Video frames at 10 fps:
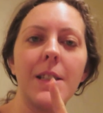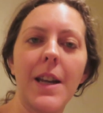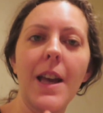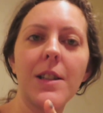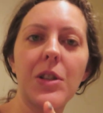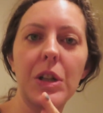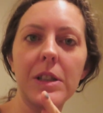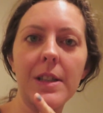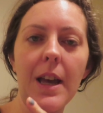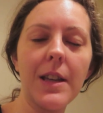Today's
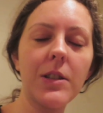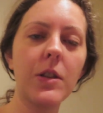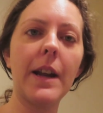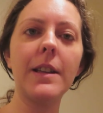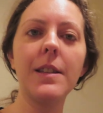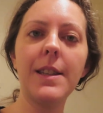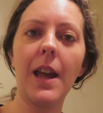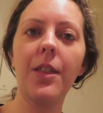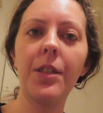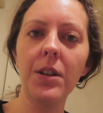Thursday, so that is
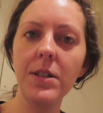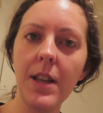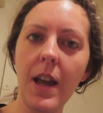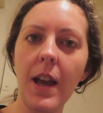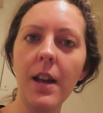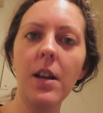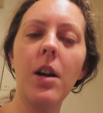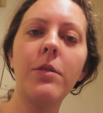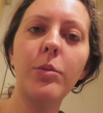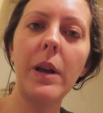day Thursday
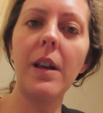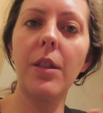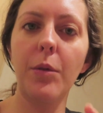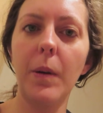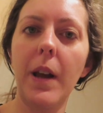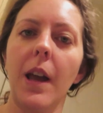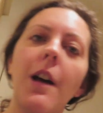of week 3